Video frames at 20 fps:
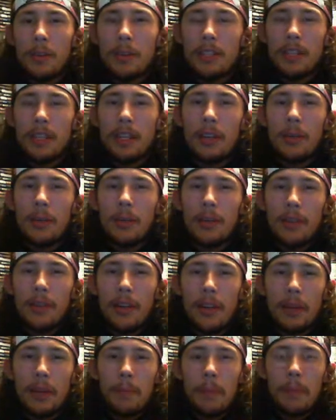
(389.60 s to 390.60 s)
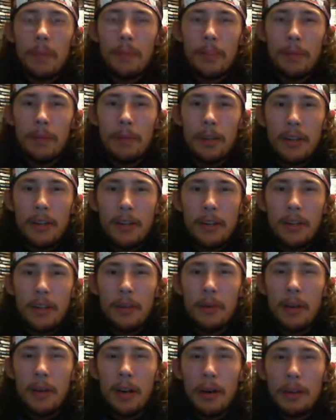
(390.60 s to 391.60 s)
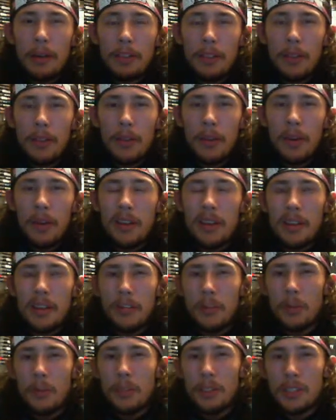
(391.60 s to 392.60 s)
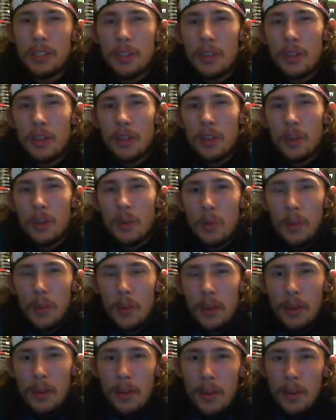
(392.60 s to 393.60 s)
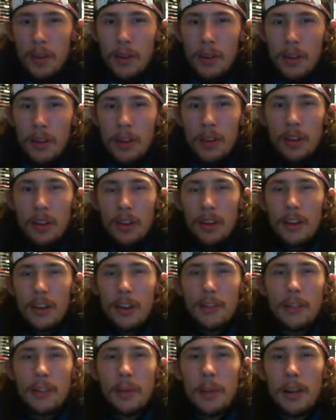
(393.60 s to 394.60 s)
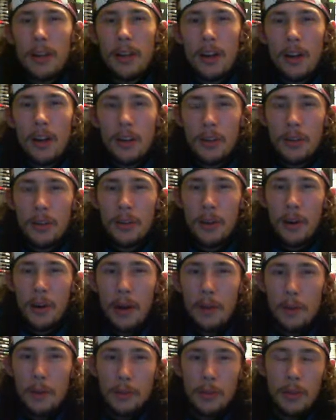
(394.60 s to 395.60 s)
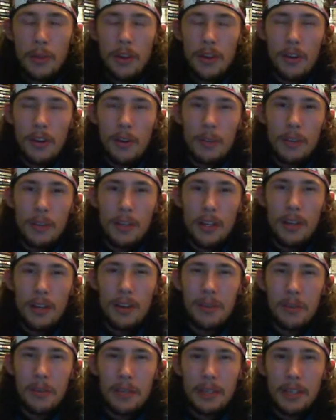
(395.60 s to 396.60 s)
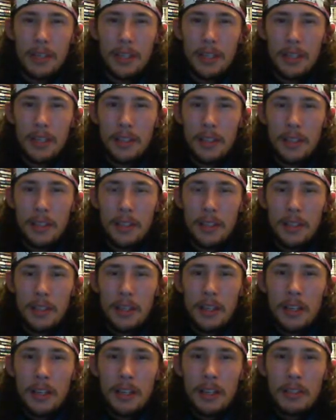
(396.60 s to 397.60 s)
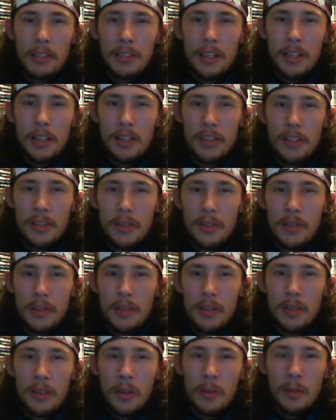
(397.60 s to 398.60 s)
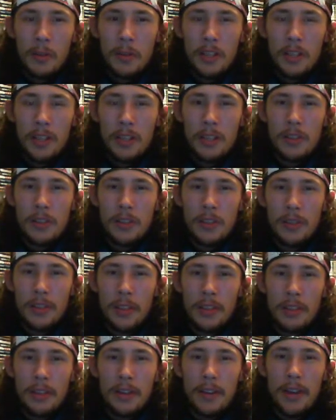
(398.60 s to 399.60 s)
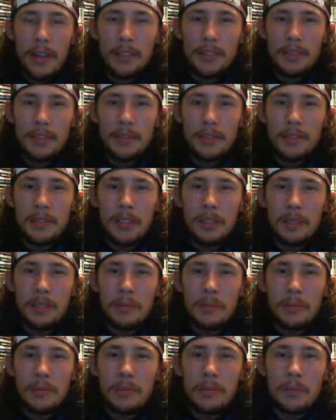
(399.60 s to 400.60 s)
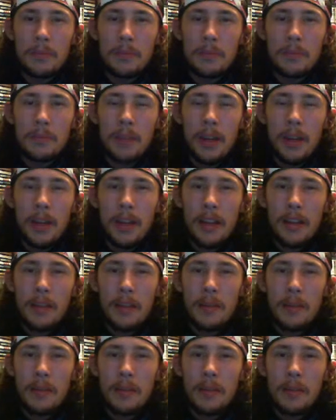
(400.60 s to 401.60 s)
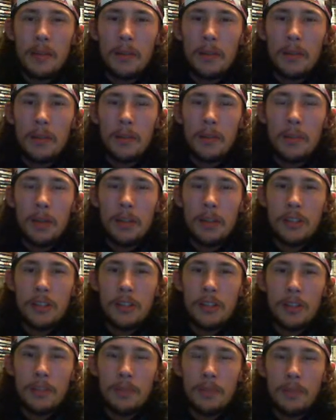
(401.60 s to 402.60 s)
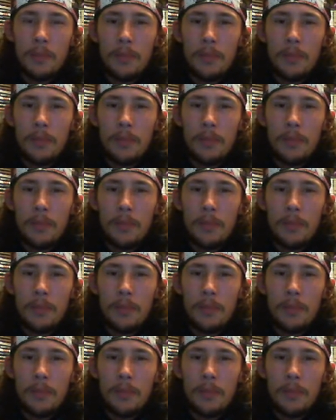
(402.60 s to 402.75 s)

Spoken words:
I get into a groove, I can immediately beat it under 2 hours. Although I never was good enough to beat it under 2 hours with 100% item collection, which gets you like the last little ending picture.